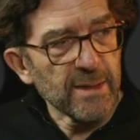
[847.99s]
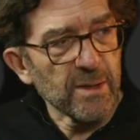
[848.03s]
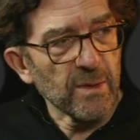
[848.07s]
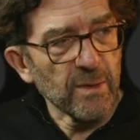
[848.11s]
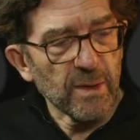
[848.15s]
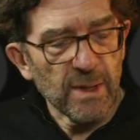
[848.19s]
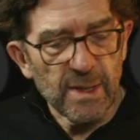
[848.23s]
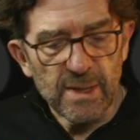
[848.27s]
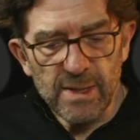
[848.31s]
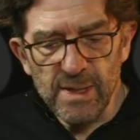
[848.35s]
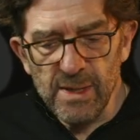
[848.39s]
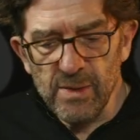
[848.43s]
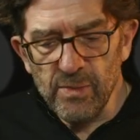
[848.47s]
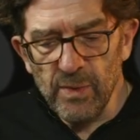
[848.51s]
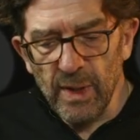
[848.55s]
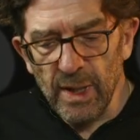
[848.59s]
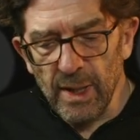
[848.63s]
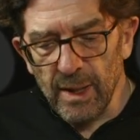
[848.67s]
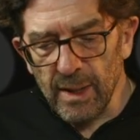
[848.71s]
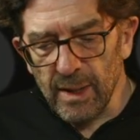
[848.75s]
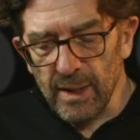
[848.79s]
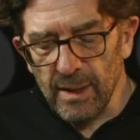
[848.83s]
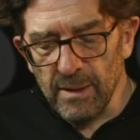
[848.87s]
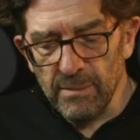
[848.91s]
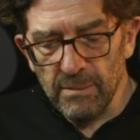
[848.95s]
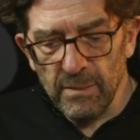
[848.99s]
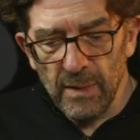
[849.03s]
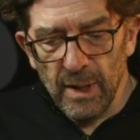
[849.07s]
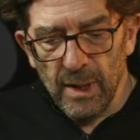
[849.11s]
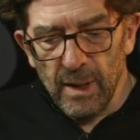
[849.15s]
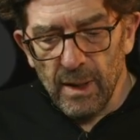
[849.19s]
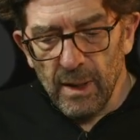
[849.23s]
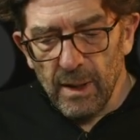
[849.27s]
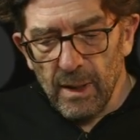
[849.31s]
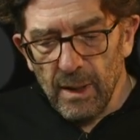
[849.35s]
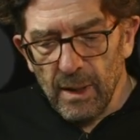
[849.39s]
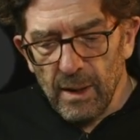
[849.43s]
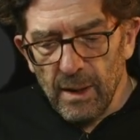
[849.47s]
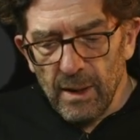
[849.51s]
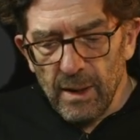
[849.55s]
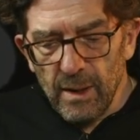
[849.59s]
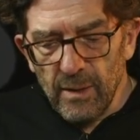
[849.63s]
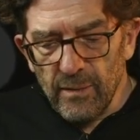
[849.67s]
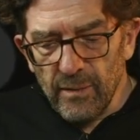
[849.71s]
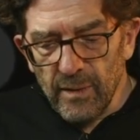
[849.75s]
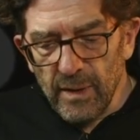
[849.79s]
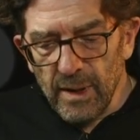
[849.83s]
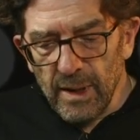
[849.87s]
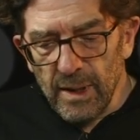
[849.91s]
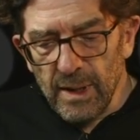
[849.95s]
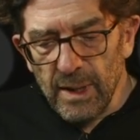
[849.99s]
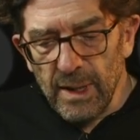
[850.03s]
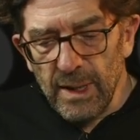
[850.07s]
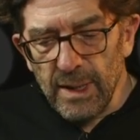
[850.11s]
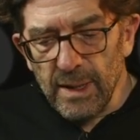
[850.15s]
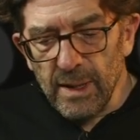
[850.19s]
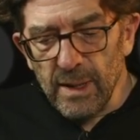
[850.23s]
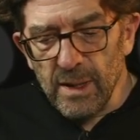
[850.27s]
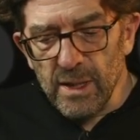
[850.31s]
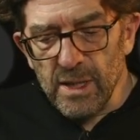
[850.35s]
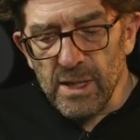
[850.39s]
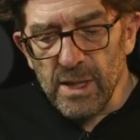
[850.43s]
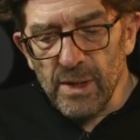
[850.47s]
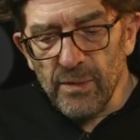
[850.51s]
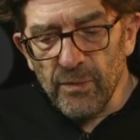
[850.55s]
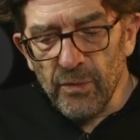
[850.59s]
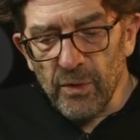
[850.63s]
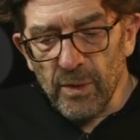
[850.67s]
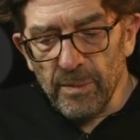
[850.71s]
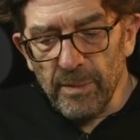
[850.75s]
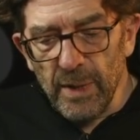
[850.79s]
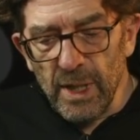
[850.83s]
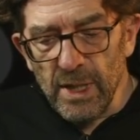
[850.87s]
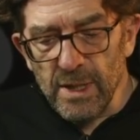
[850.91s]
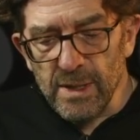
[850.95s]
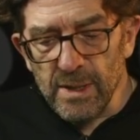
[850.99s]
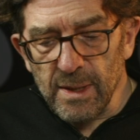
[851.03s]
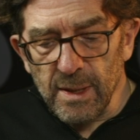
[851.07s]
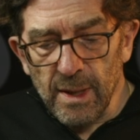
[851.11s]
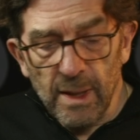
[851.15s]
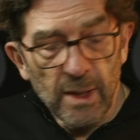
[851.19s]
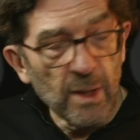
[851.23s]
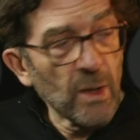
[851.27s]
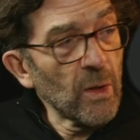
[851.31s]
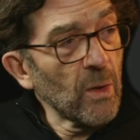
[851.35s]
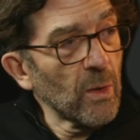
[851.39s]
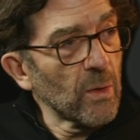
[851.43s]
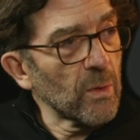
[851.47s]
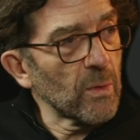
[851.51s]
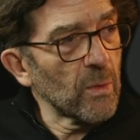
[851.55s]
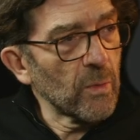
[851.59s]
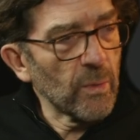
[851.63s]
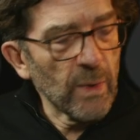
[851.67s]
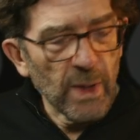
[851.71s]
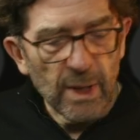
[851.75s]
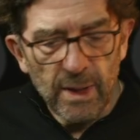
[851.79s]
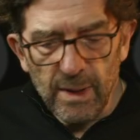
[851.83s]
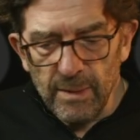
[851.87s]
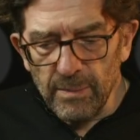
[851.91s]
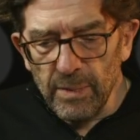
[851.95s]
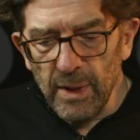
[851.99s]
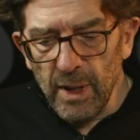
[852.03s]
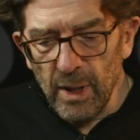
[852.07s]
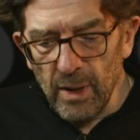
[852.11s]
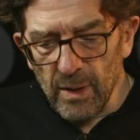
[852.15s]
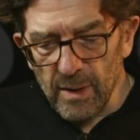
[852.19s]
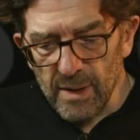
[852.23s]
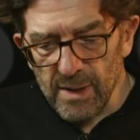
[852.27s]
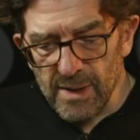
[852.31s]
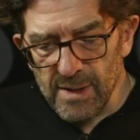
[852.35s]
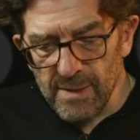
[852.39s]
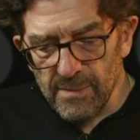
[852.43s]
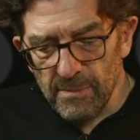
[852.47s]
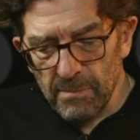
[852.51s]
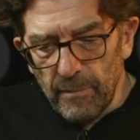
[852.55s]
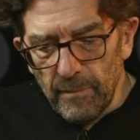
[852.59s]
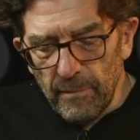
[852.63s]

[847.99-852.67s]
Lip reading: So this is where I can, if I need additional information, I know where it belongs.